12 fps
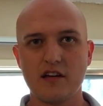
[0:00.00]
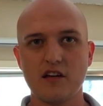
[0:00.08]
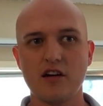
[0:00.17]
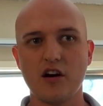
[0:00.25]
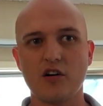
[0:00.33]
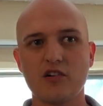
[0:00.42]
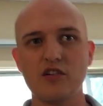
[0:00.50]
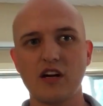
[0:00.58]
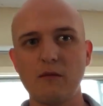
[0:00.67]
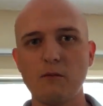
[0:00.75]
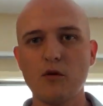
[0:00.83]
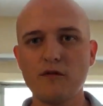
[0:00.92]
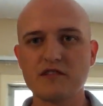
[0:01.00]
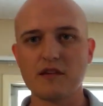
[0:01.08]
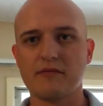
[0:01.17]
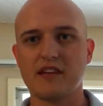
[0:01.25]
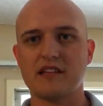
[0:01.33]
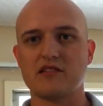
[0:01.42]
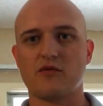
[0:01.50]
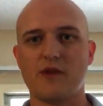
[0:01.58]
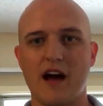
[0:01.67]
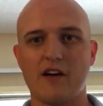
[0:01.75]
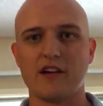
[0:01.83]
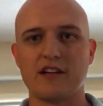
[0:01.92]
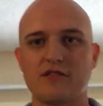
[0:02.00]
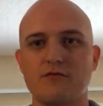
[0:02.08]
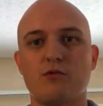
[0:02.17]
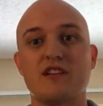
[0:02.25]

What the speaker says: You know, you can move some things around and